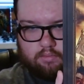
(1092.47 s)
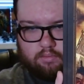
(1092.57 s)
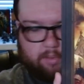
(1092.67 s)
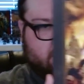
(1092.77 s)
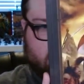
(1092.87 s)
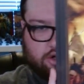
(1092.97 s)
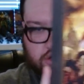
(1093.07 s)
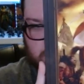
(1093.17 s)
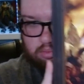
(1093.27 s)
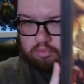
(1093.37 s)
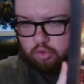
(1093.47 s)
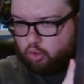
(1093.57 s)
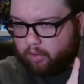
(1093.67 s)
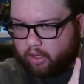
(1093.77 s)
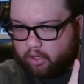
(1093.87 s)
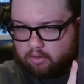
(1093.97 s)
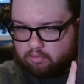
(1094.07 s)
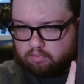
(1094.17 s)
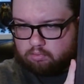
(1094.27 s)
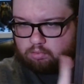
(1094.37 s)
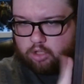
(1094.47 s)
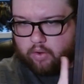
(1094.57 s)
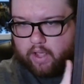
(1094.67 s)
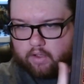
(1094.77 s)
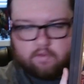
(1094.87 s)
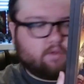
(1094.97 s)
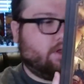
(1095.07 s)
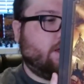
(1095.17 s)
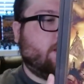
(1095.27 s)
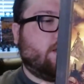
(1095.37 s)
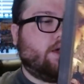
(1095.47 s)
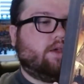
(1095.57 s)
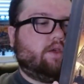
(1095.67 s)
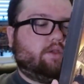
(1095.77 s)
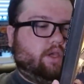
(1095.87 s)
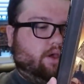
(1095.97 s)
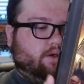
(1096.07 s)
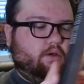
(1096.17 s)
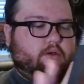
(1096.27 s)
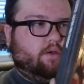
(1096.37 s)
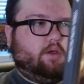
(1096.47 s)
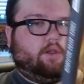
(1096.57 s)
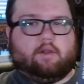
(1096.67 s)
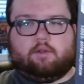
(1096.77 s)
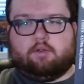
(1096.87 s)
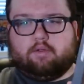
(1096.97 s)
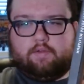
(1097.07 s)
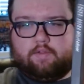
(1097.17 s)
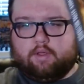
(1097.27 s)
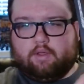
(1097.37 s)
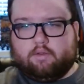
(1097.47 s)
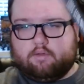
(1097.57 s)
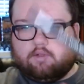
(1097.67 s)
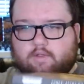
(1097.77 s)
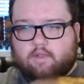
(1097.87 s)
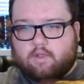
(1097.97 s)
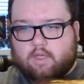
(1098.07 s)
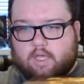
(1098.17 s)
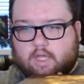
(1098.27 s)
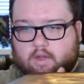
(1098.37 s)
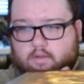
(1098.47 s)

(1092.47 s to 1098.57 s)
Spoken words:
limited edition rulebook codex. So there's the side,